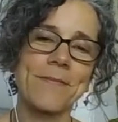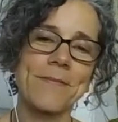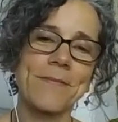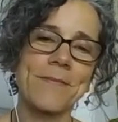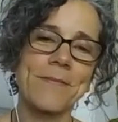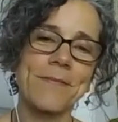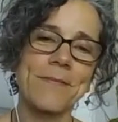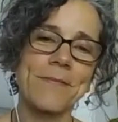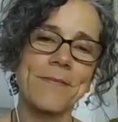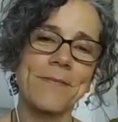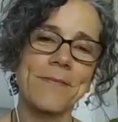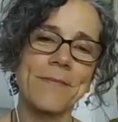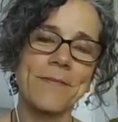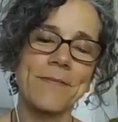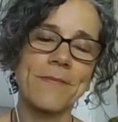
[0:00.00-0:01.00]

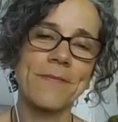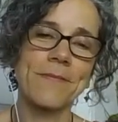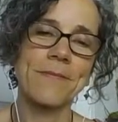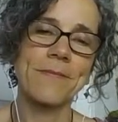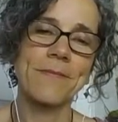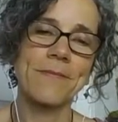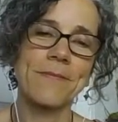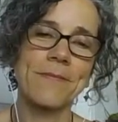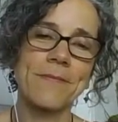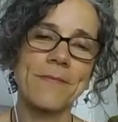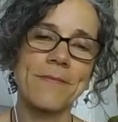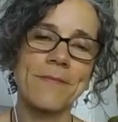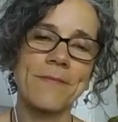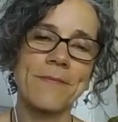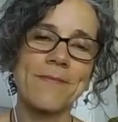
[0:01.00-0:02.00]

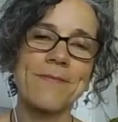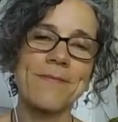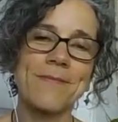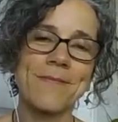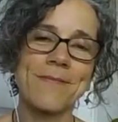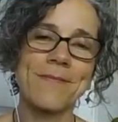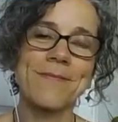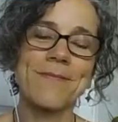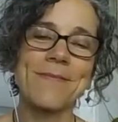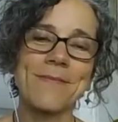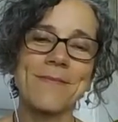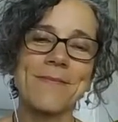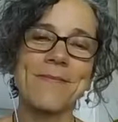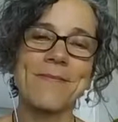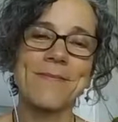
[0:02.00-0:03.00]

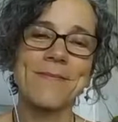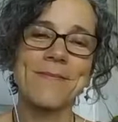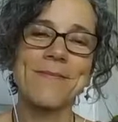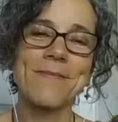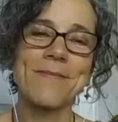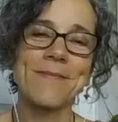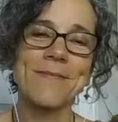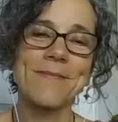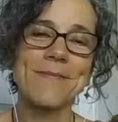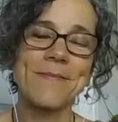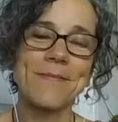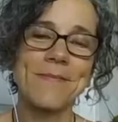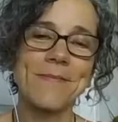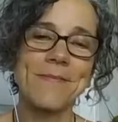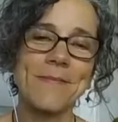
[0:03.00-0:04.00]

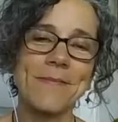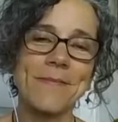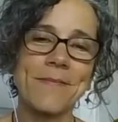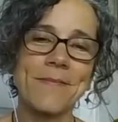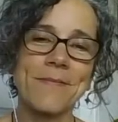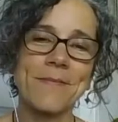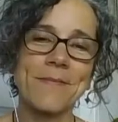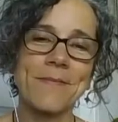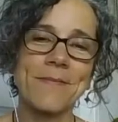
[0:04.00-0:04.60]
The person shown says nothing.